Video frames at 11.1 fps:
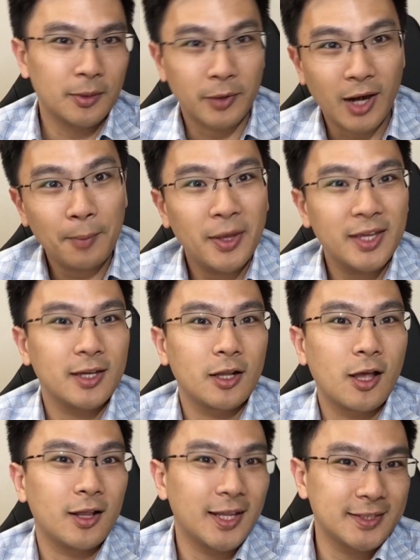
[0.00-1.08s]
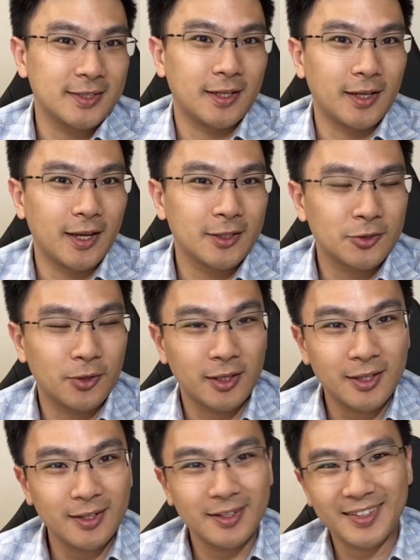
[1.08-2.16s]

But I'm making a lot less than that, so I think